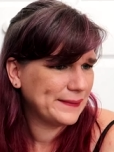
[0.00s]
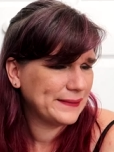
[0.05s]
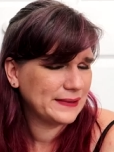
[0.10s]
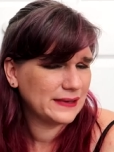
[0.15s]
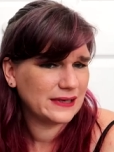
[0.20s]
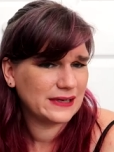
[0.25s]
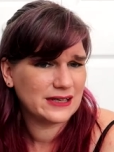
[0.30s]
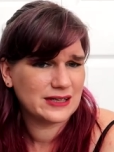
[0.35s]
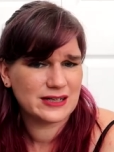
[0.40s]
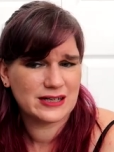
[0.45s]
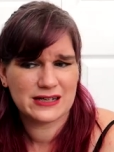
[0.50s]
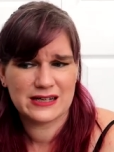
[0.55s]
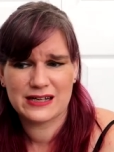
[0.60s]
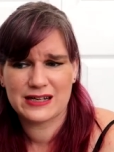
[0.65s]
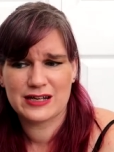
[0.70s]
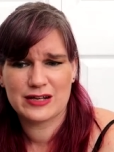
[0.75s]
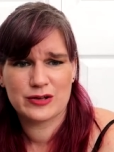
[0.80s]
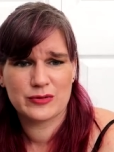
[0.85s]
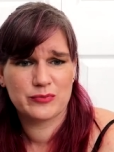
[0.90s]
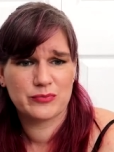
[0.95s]
and
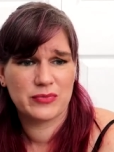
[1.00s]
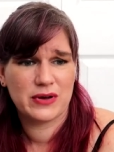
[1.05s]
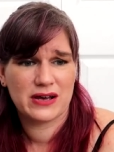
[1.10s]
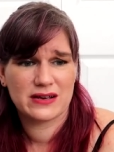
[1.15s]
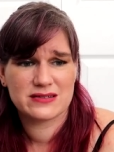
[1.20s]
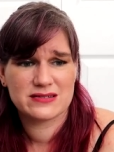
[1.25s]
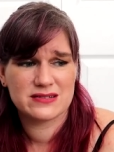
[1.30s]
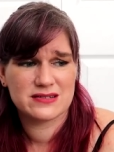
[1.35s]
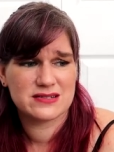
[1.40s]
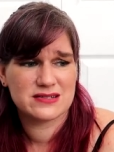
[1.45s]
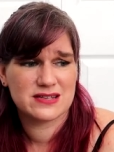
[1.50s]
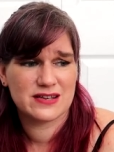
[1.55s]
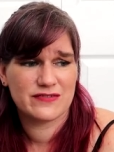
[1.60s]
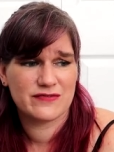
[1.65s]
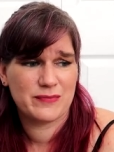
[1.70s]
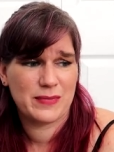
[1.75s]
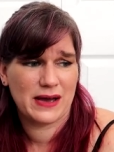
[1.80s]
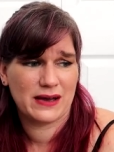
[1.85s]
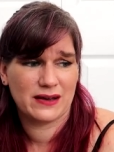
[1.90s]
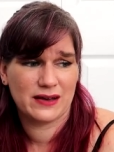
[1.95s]
uh, box this stuff
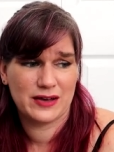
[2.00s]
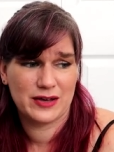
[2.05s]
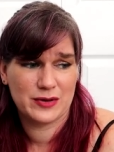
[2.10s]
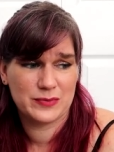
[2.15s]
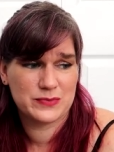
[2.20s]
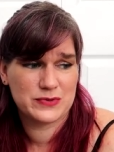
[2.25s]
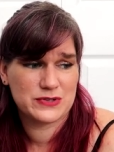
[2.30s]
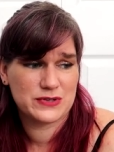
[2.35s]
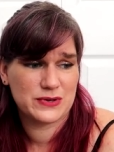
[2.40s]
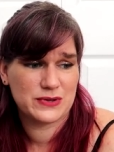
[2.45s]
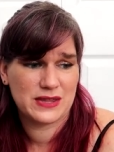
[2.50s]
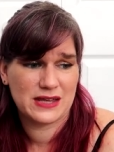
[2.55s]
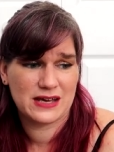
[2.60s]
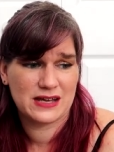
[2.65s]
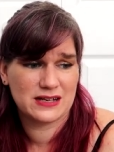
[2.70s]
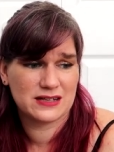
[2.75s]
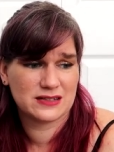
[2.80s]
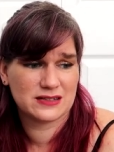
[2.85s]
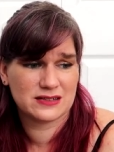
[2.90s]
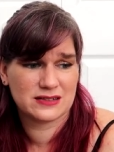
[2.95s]
back up so
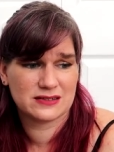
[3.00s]
that